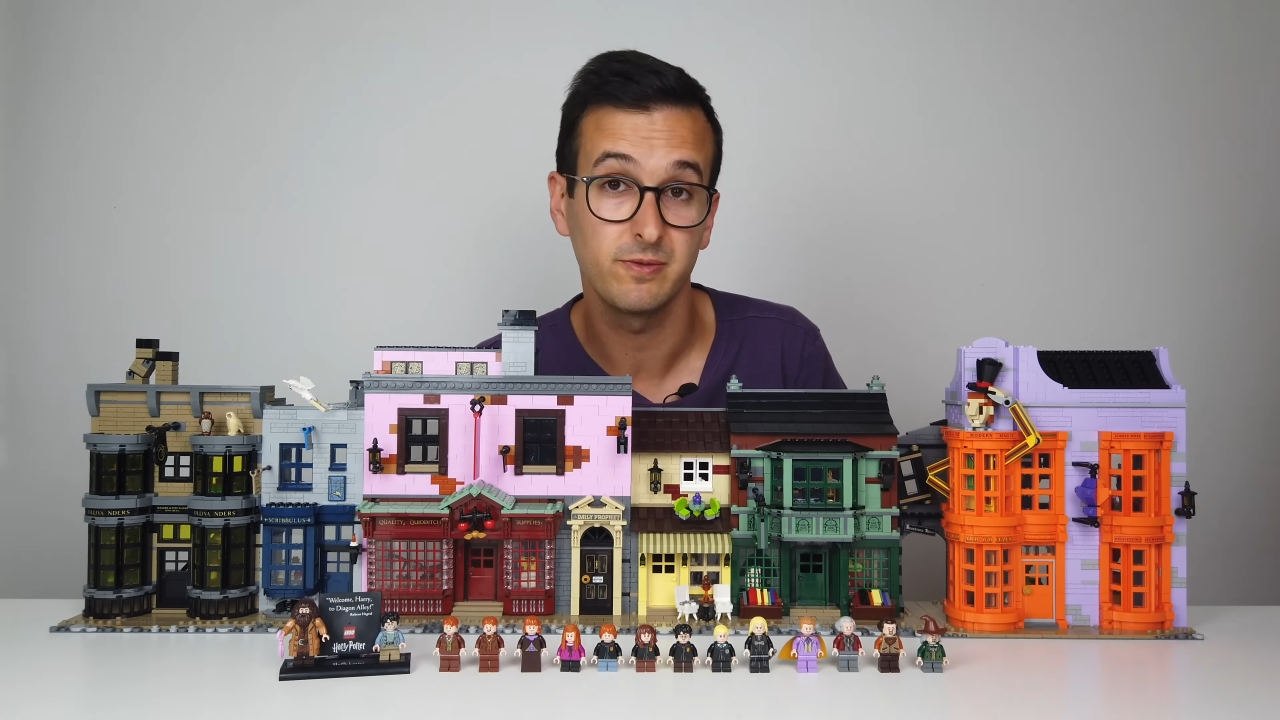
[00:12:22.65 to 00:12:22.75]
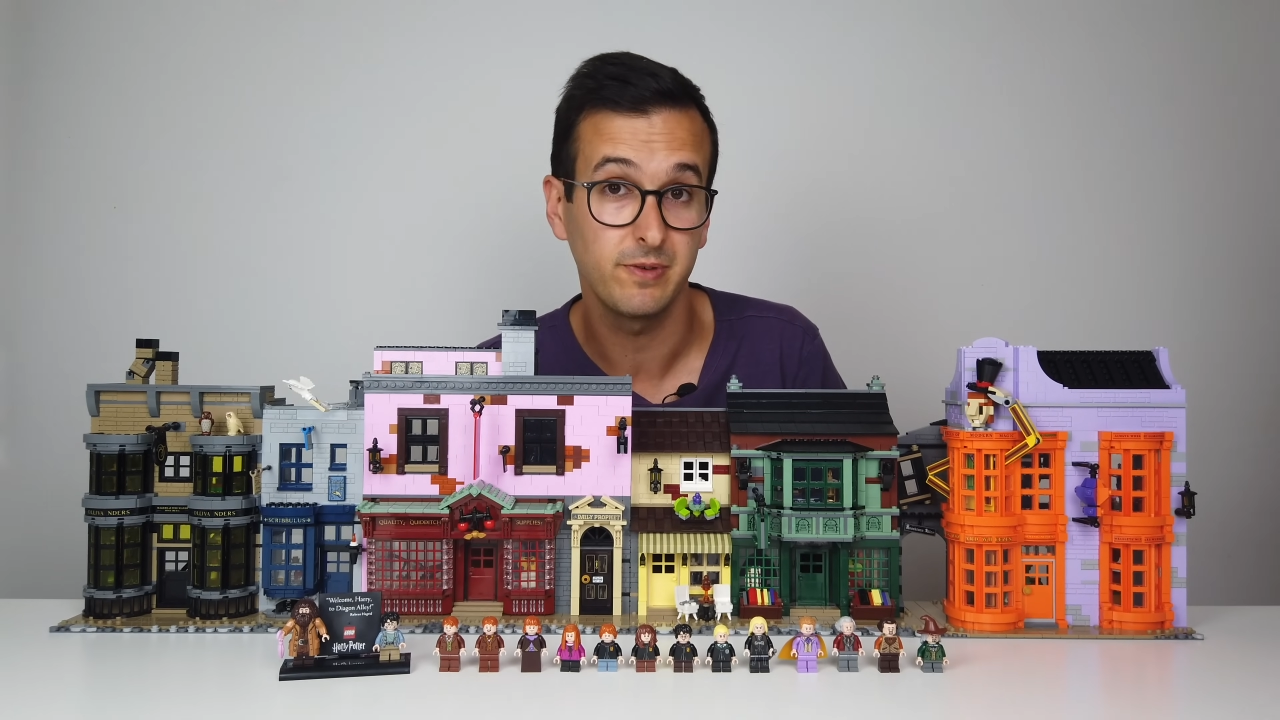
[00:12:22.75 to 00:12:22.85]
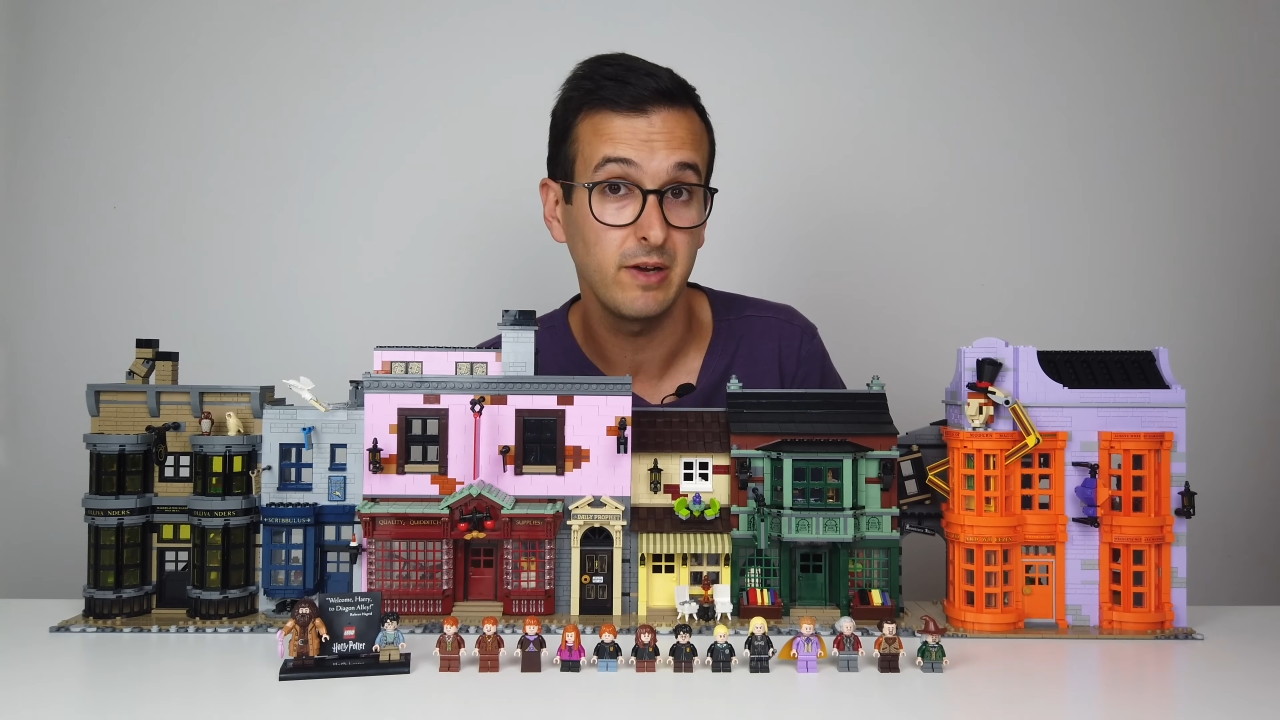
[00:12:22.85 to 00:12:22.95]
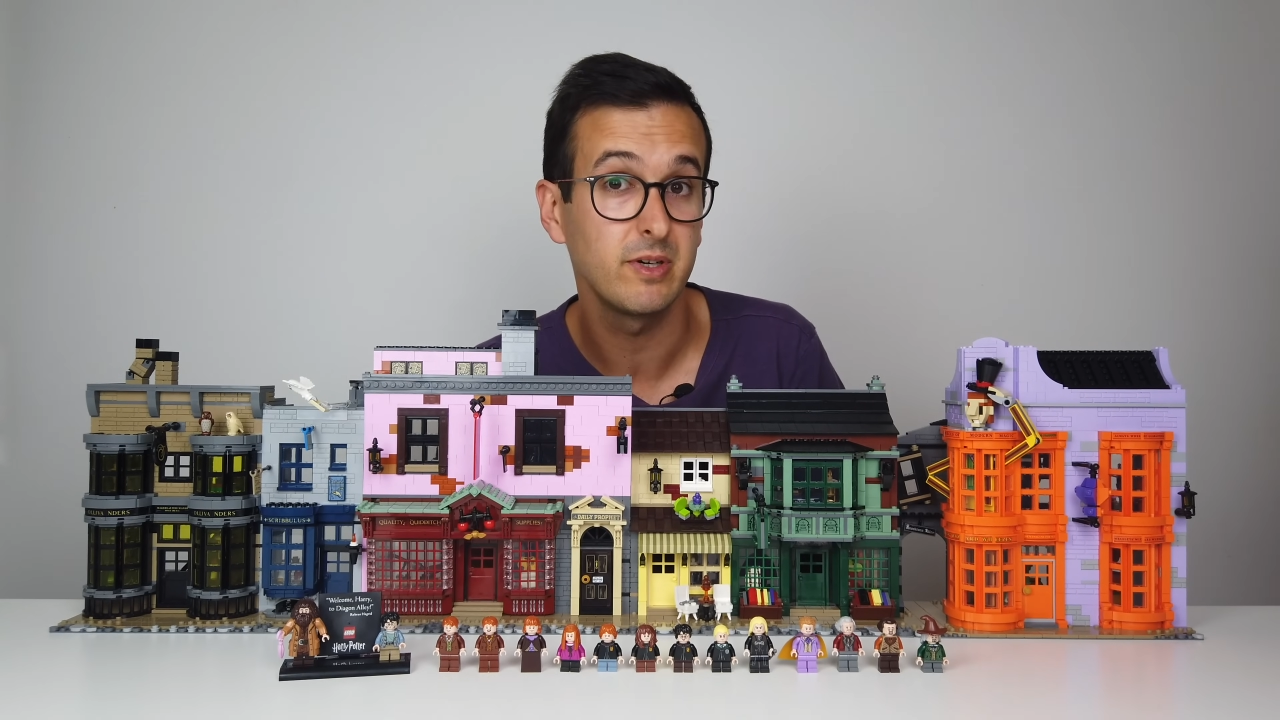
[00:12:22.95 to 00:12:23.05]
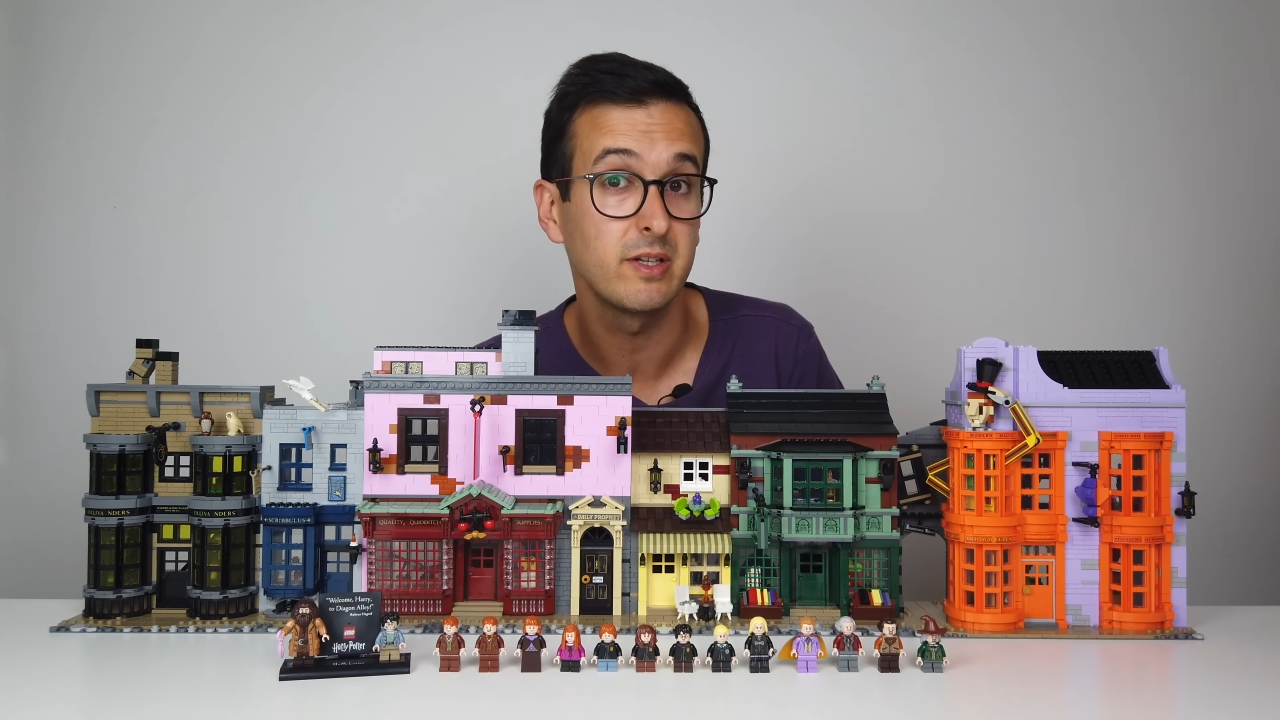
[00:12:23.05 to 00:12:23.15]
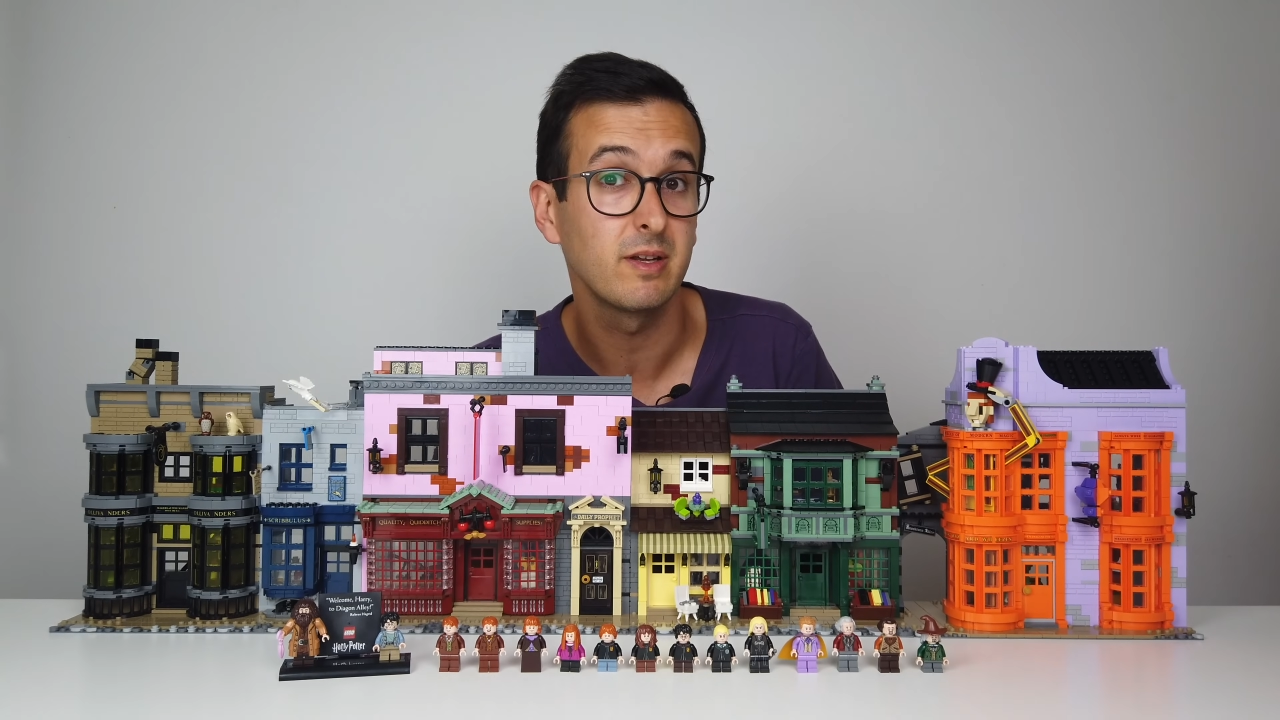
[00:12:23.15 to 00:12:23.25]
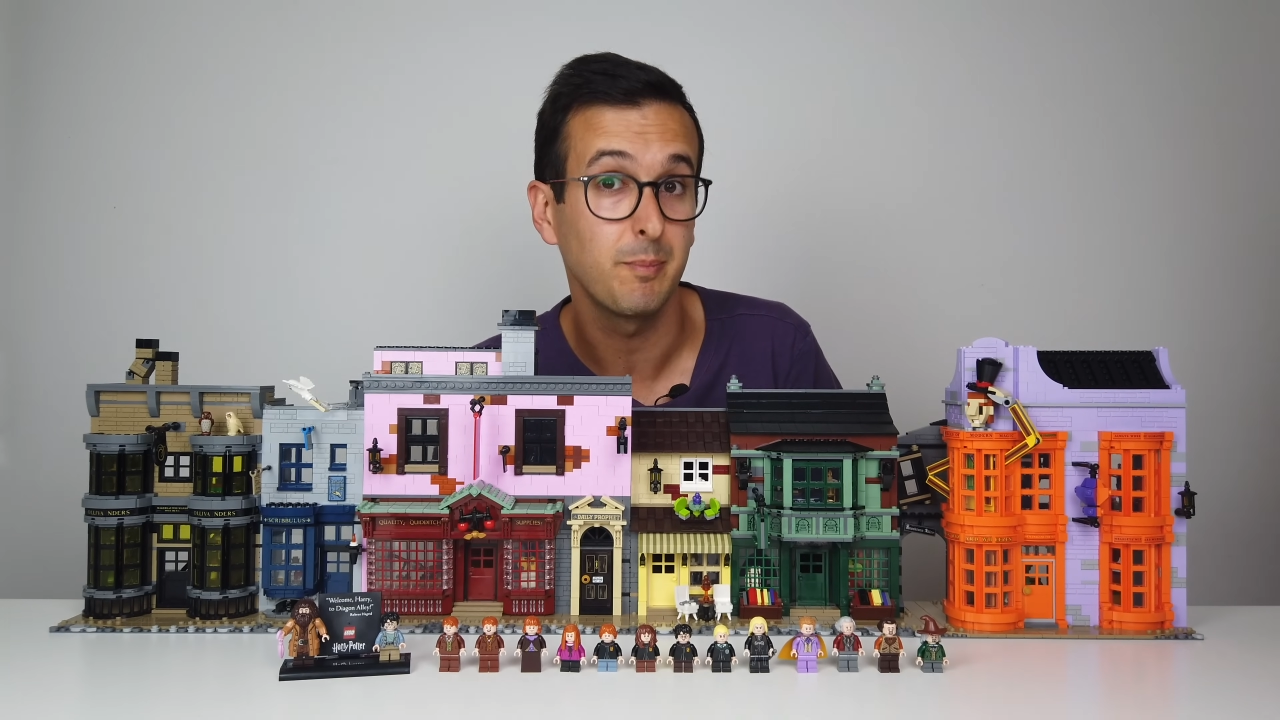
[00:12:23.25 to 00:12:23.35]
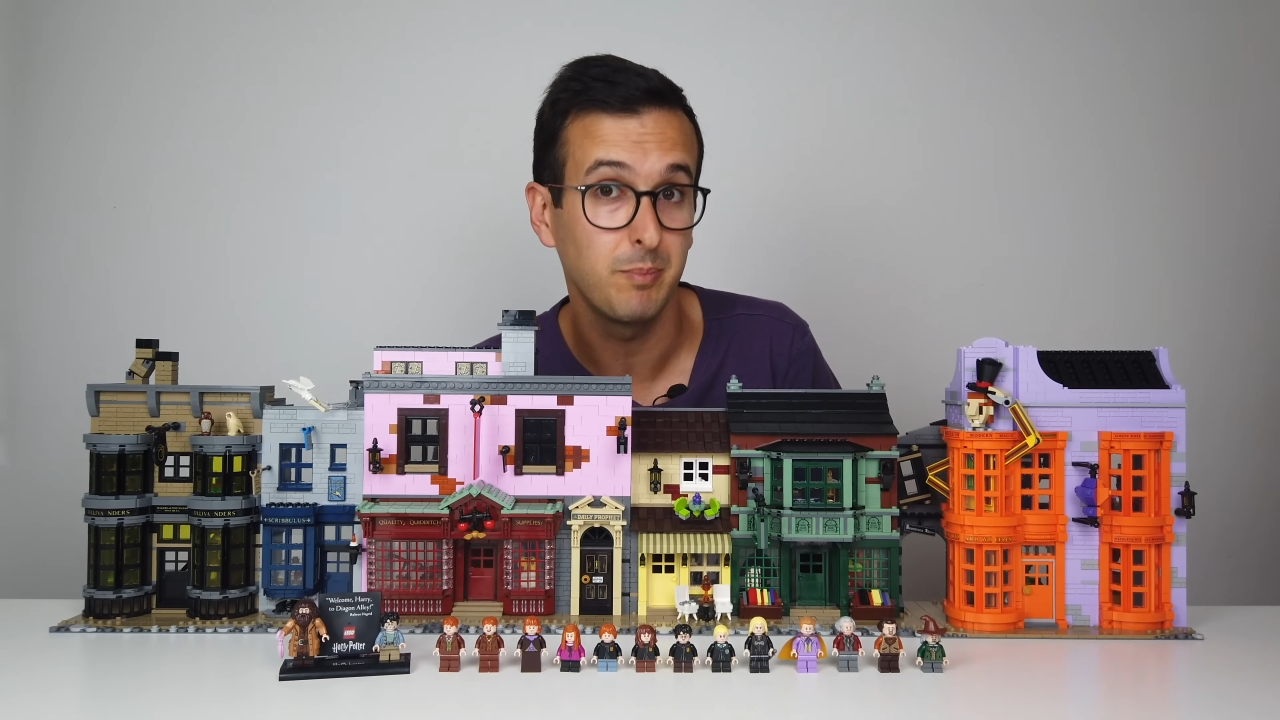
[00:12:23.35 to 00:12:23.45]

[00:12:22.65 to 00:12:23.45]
favorite